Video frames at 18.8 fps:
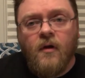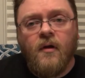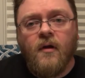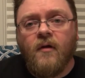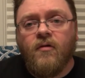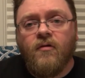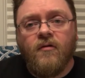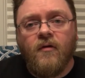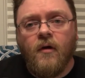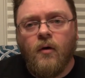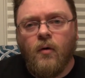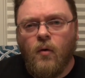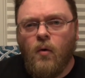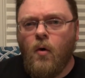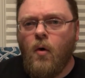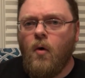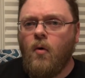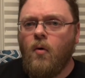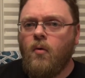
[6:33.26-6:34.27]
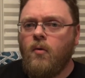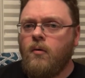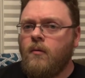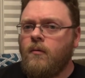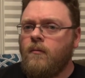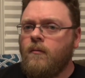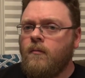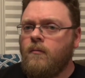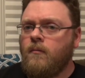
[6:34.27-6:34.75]
That's, uh, oh,
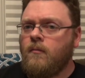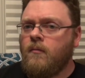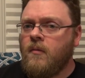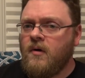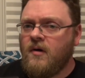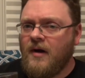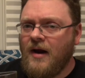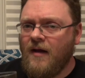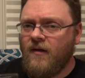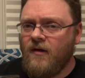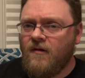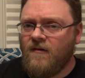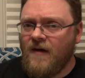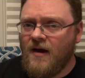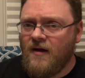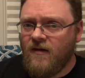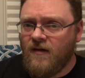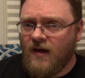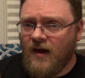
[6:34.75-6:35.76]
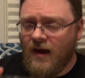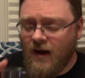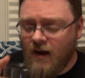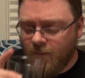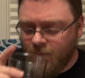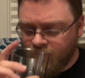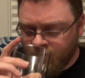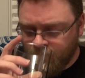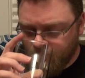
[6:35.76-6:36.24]
now that it's out of the can,
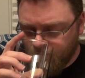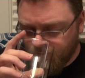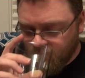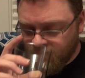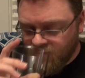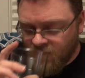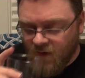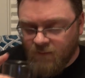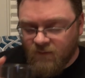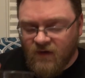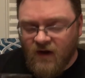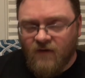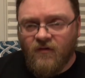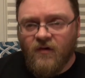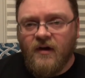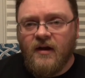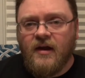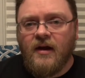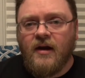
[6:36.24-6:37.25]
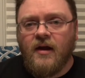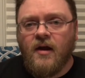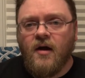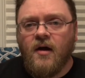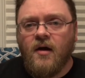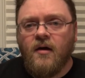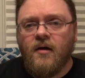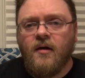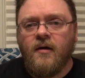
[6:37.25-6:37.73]
I'm definitely getting
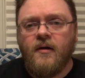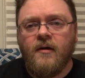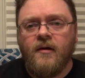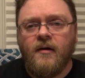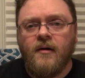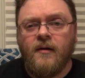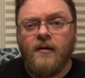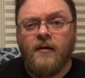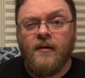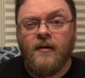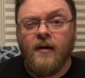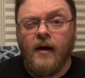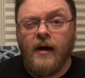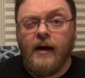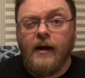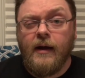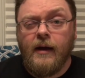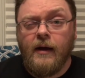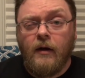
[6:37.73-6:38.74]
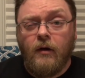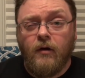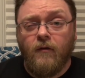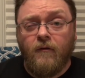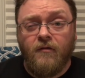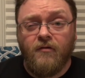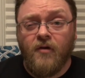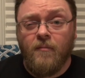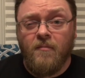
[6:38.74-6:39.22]
a, a hint
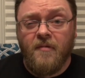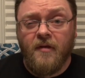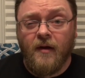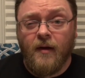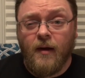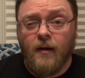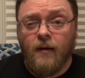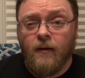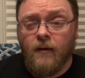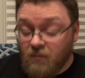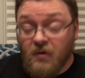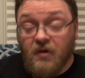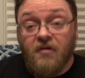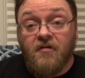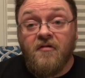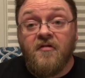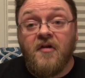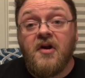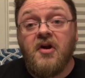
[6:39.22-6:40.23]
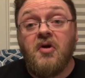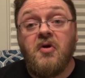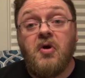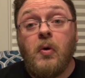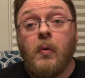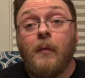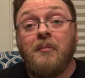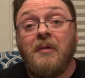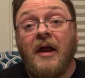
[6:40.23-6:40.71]
of something. But since I don't
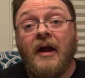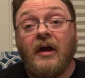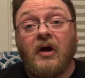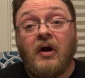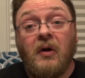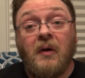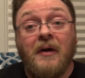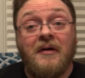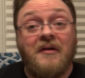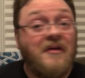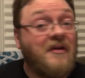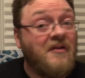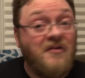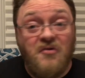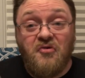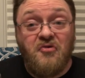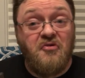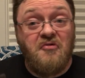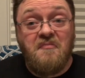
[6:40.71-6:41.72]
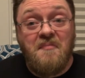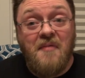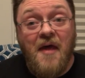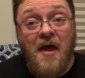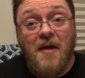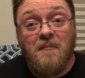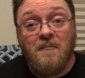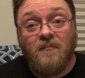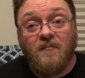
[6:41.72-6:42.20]
know what black currant is,
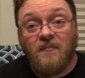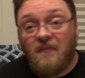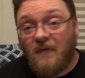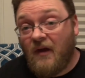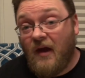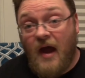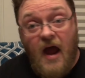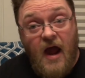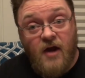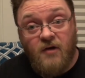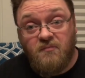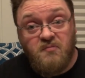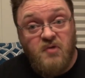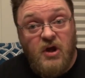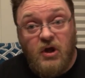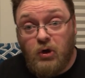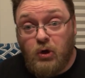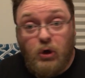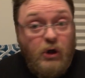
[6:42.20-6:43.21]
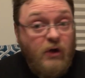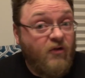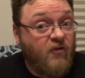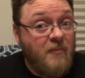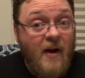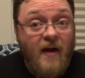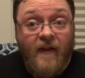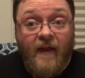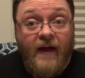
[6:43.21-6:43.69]
that I, it could
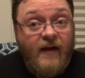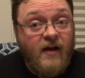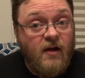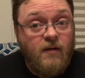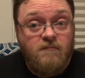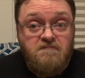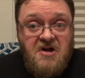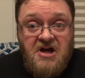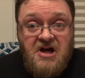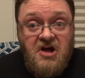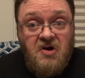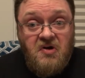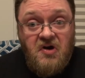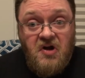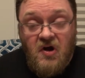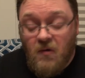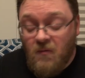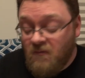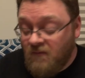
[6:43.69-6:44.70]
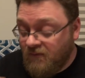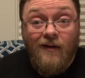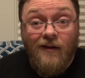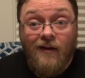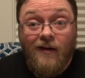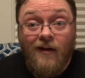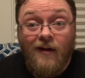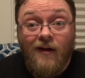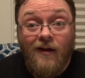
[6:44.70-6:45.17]
smell like it. I don't know.
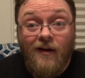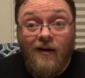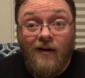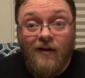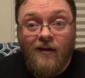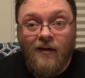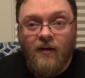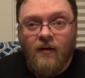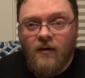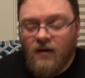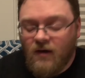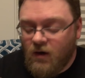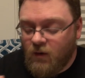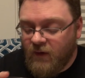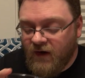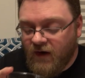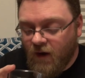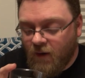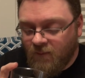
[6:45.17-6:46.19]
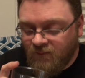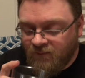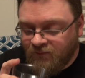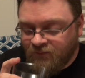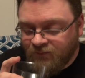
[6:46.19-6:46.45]
Eh, here we go.